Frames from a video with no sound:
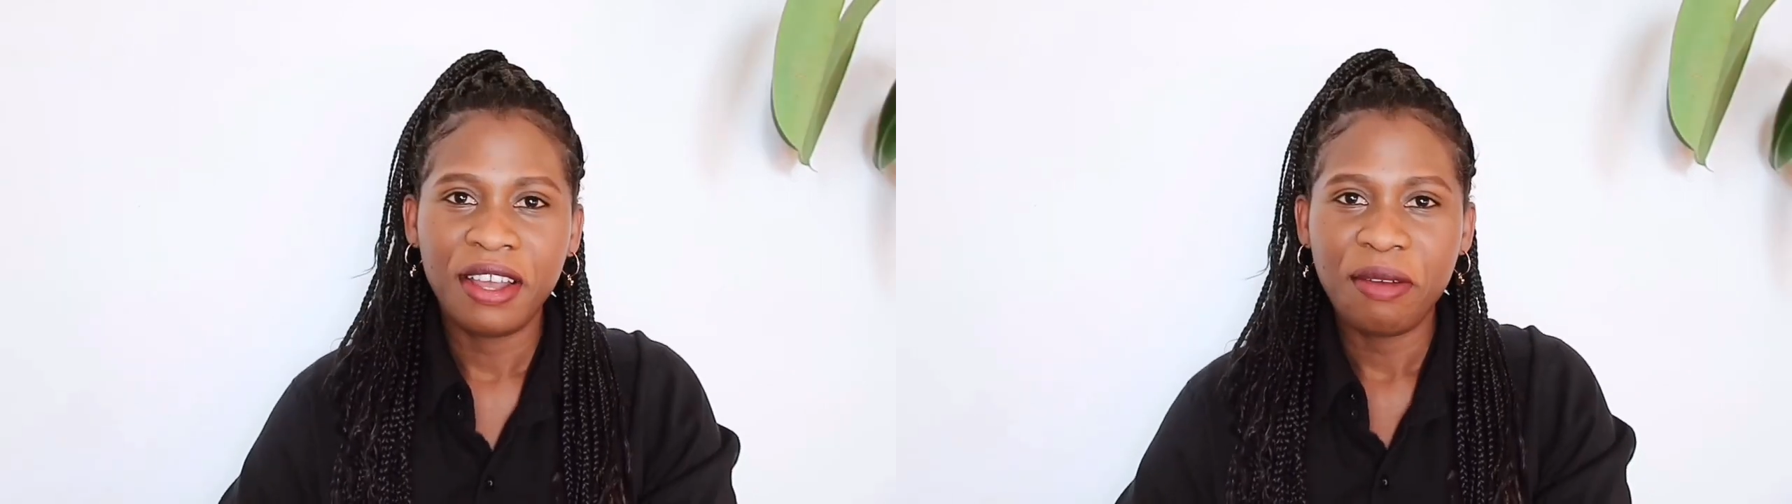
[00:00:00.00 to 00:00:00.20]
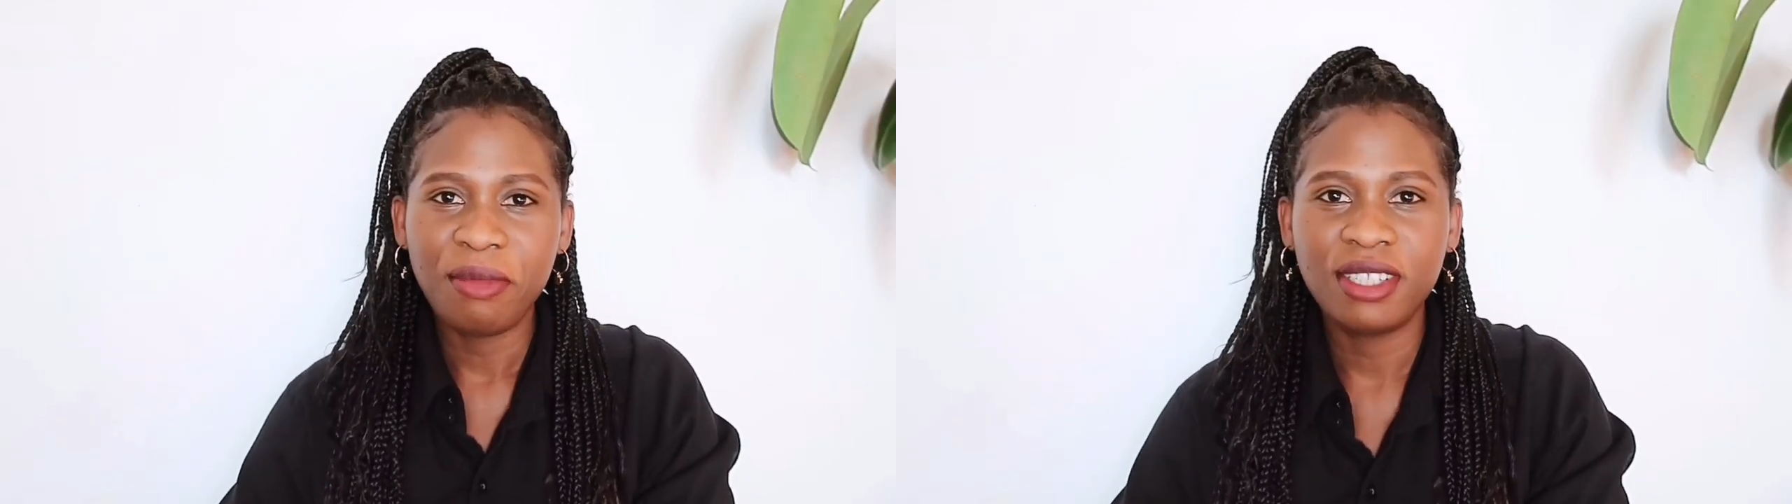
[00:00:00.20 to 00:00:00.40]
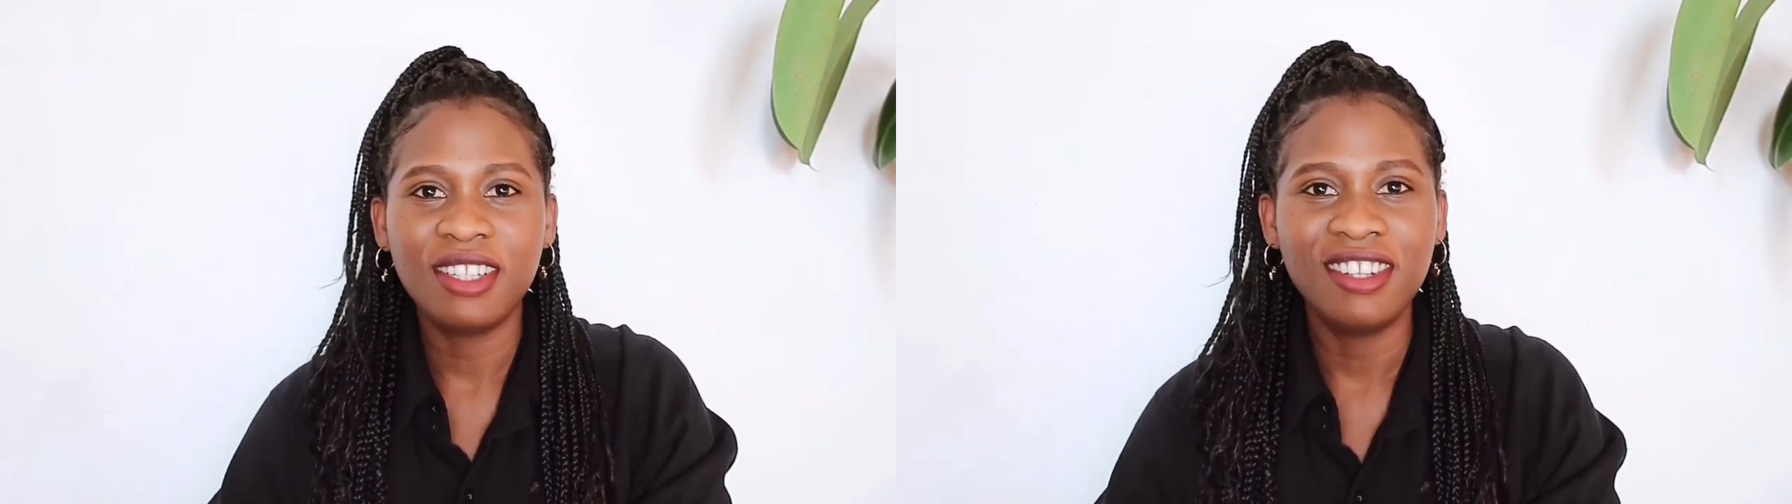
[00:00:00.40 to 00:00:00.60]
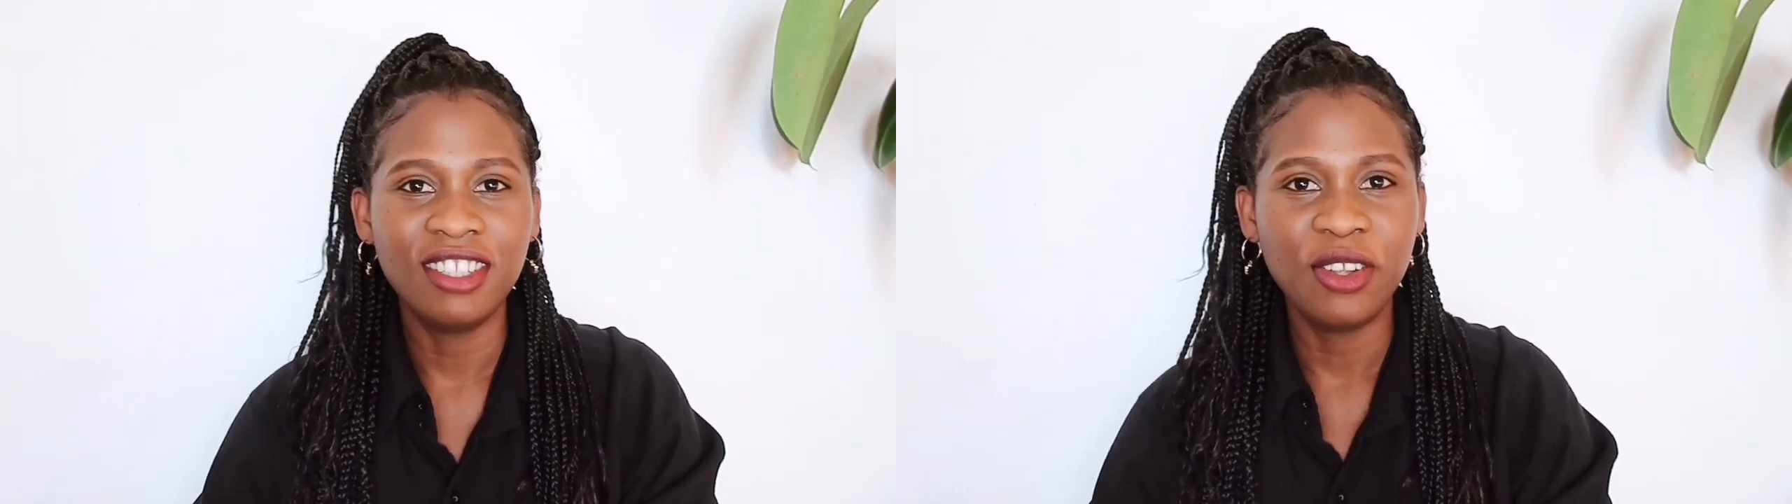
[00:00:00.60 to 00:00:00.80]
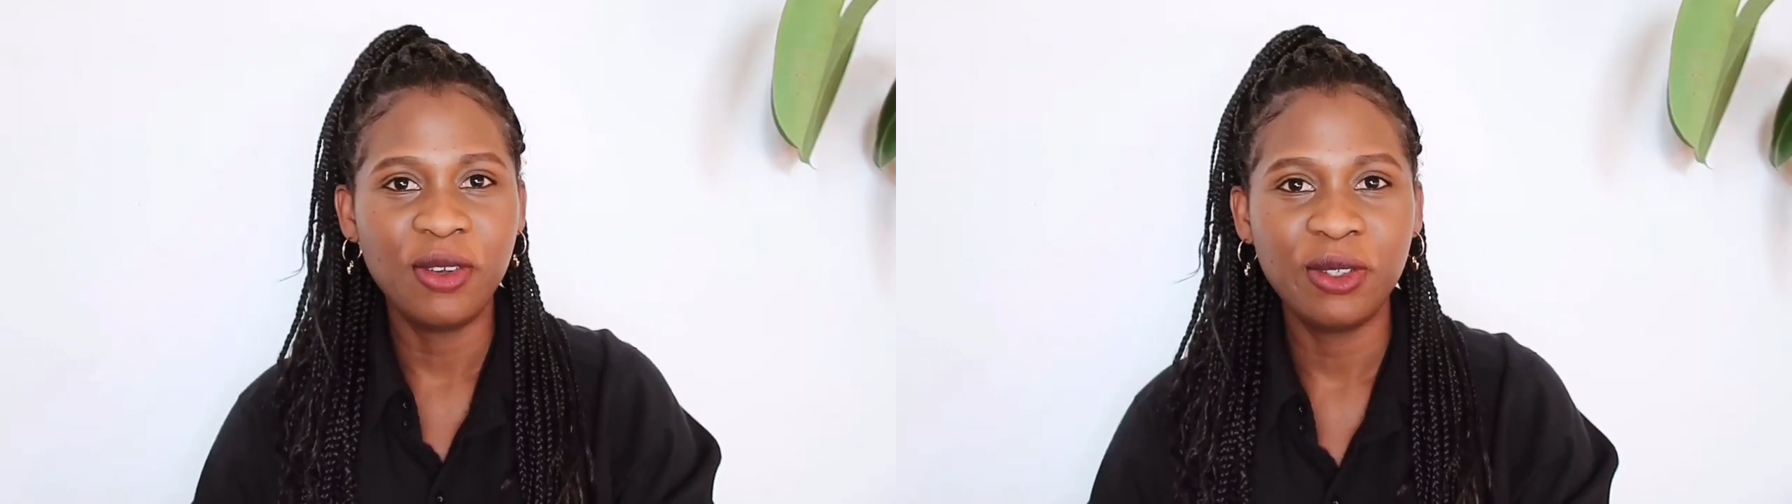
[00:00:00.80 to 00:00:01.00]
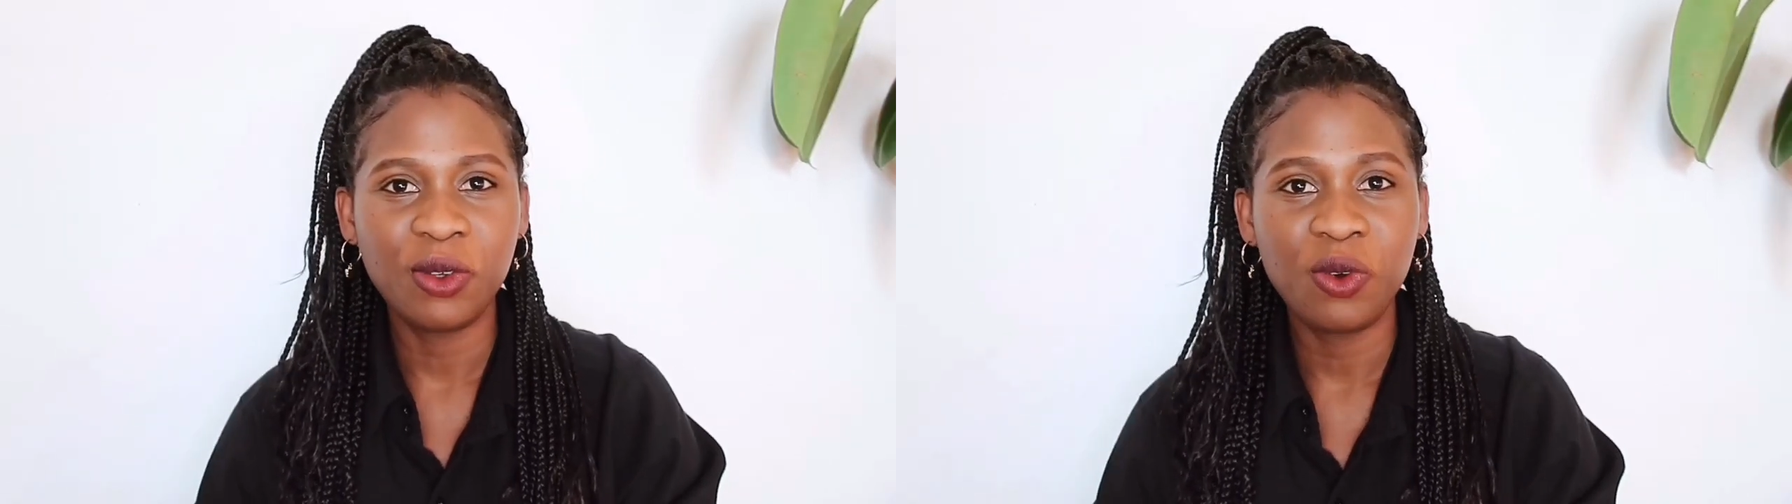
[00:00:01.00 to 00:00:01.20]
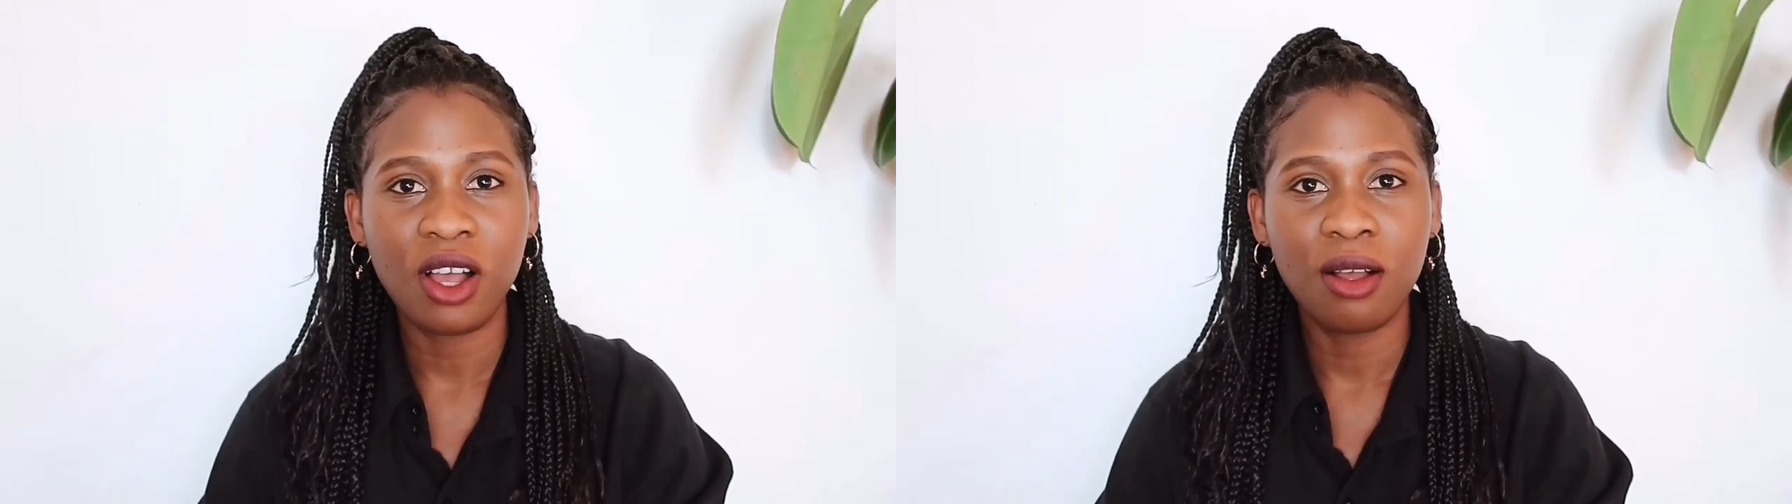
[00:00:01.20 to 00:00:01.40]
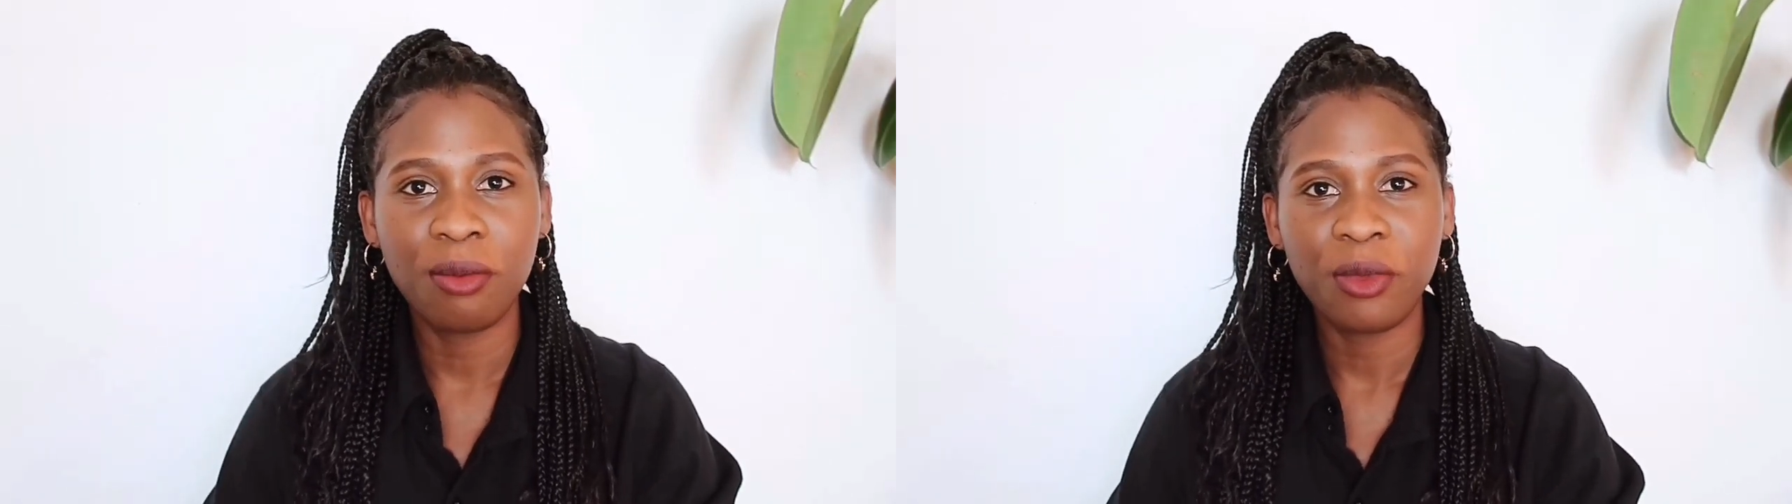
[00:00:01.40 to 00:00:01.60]
But not those who
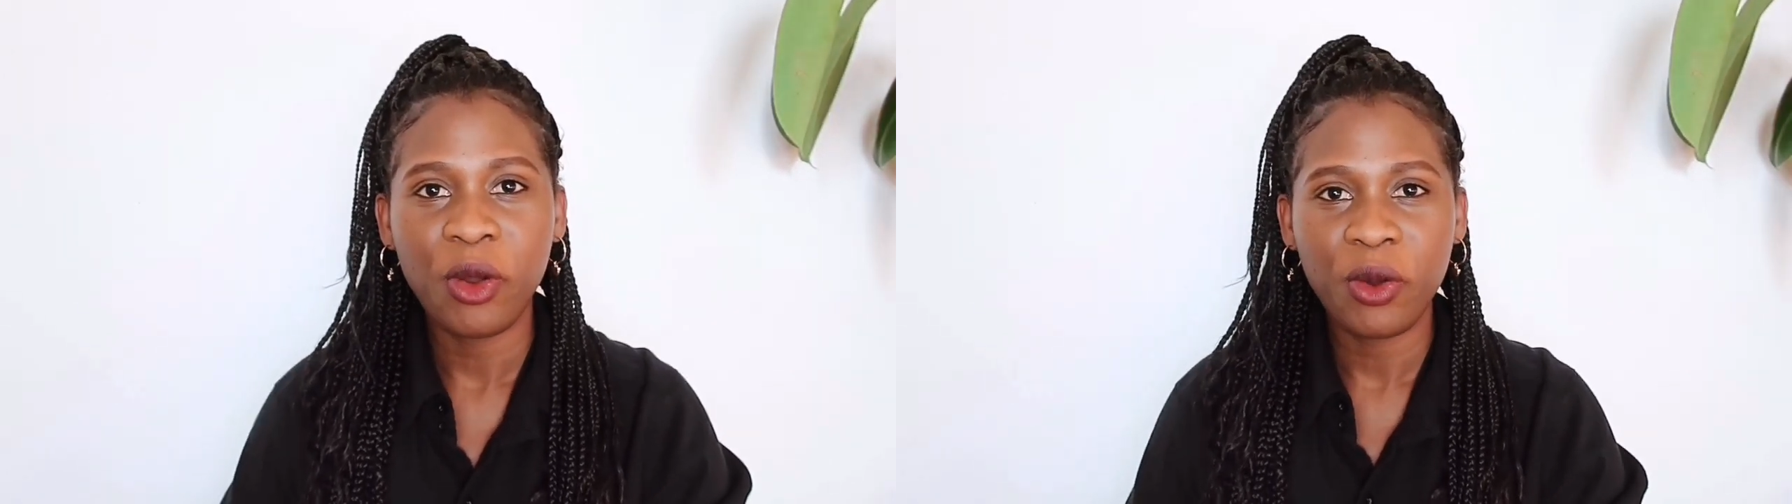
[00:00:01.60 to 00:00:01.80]
come